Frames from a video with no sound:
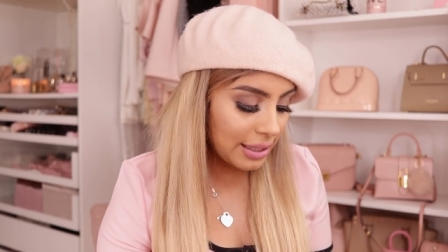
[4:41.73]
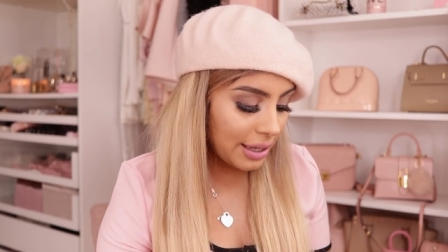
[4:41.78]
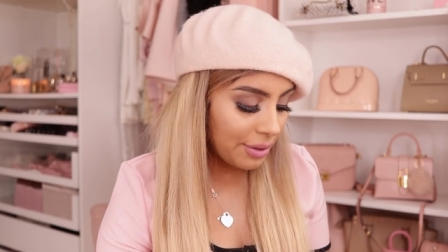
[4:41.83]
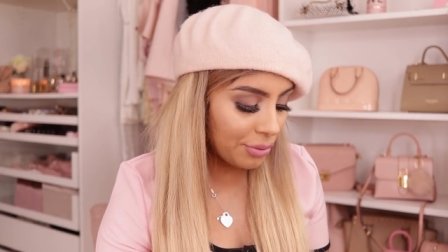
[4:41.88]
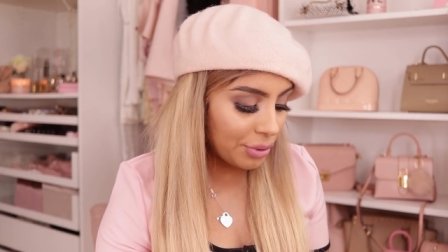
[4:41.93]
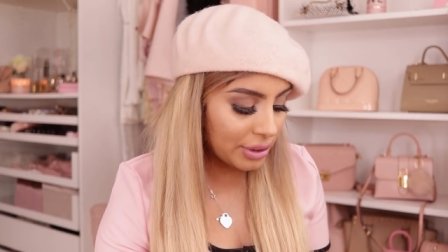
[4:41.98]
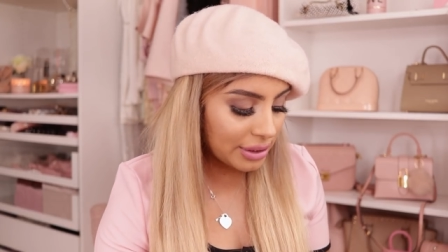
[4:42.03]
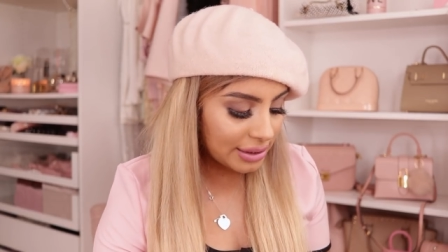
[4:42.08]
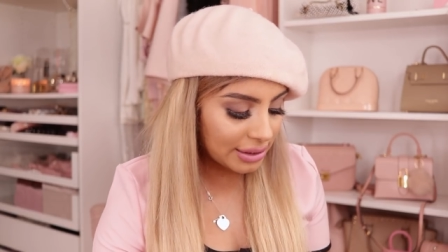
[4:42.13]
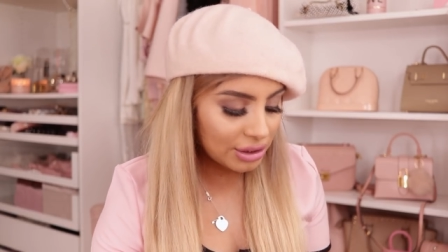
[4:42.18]
I
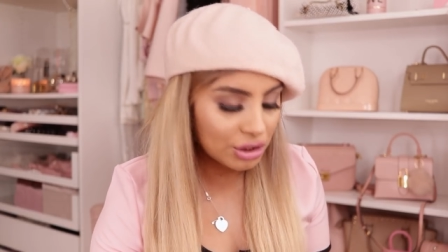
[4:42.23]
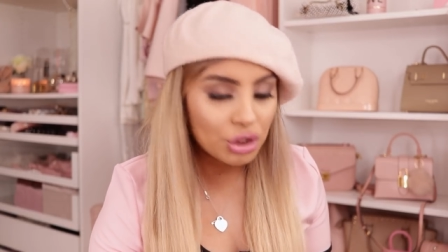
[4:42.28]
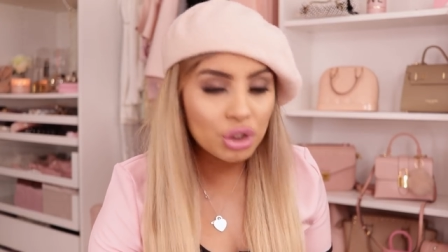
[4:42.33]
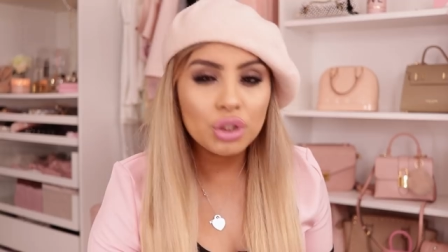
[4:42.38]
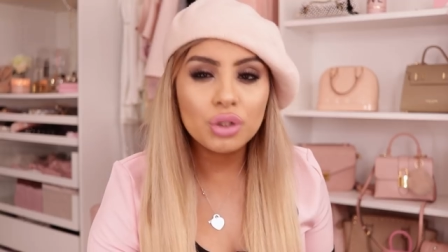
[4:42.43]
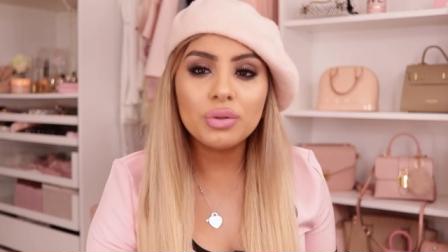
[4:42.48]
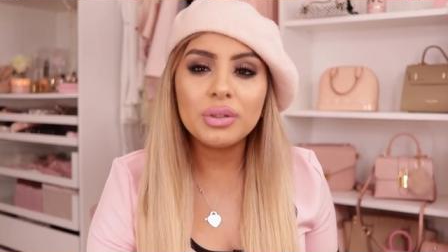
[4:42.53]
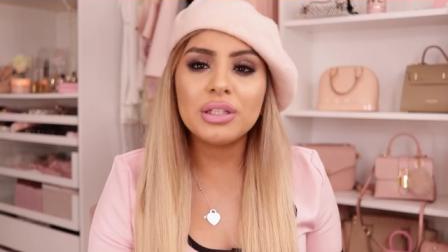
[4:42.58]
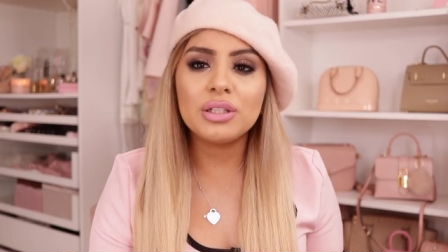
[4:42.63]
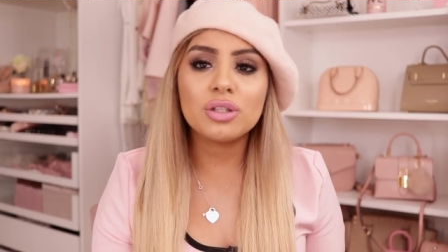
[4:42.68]
wasn't
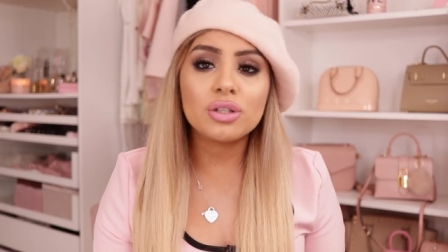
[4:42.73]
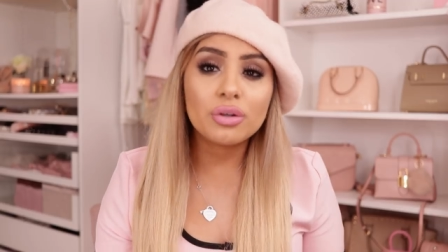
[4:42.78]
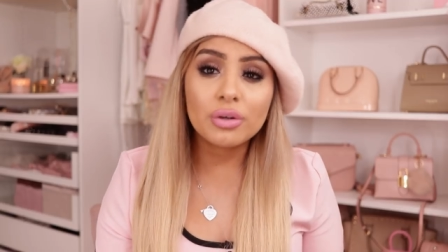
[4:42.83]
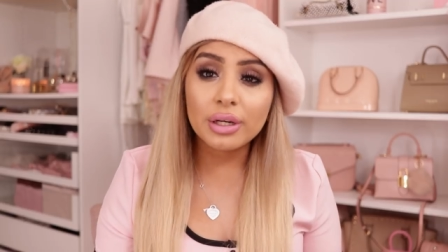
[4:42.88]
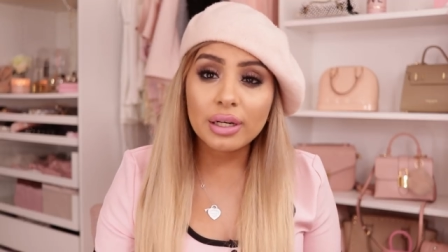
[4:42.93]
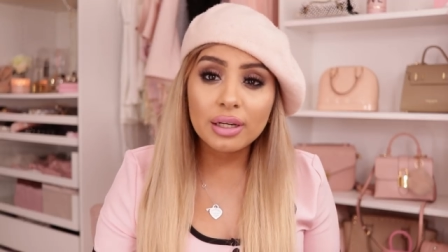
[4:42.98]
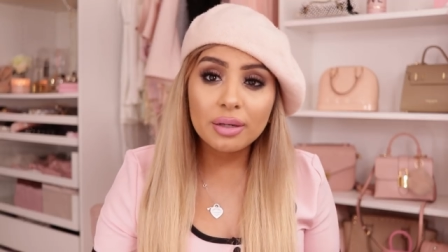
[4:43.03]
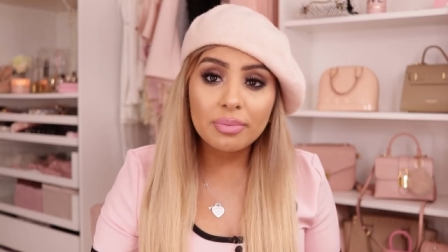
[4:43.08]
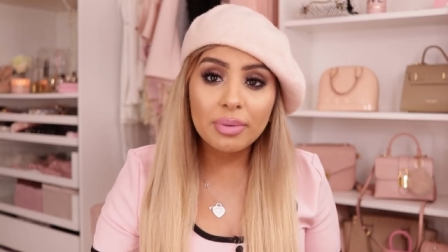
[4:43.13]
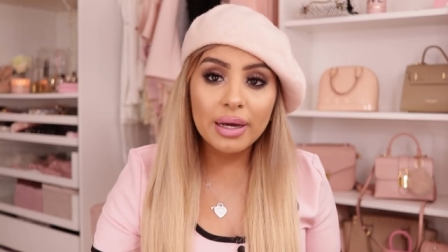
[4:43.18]
too
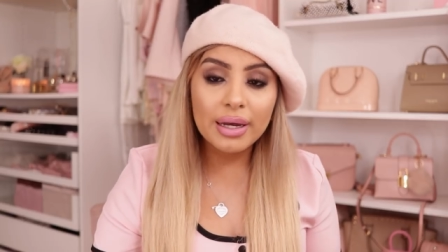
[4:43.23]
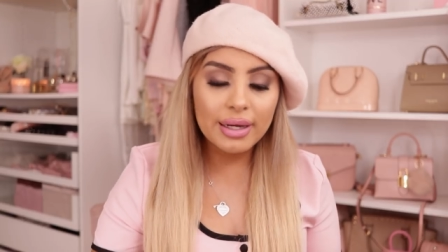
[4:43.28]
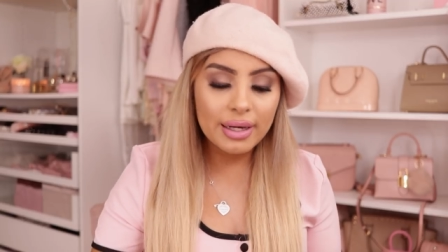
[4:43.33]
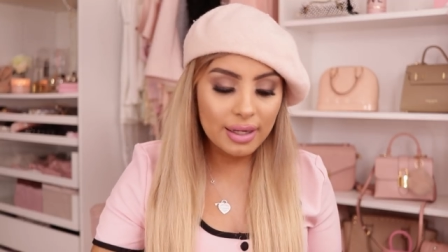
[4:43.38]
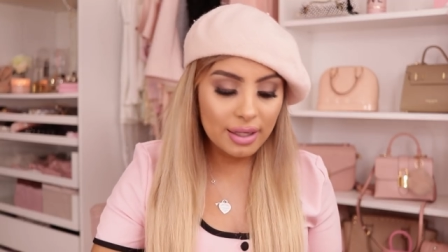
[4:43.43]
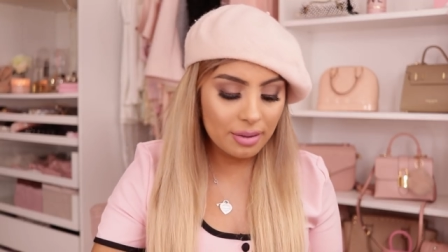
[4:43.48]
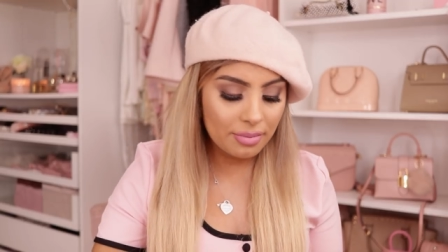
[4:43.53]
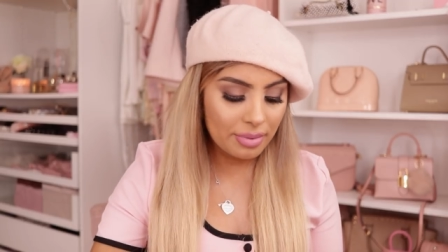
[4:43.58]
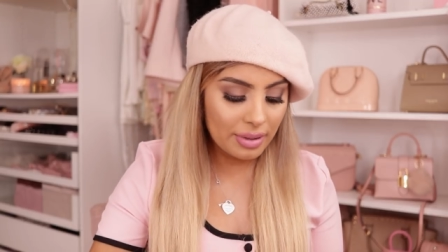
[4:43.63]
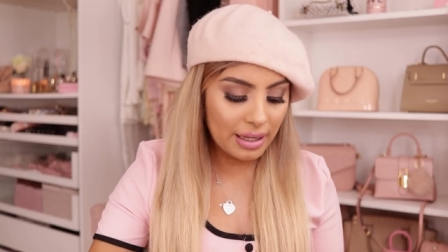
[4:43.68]
intrigued by it,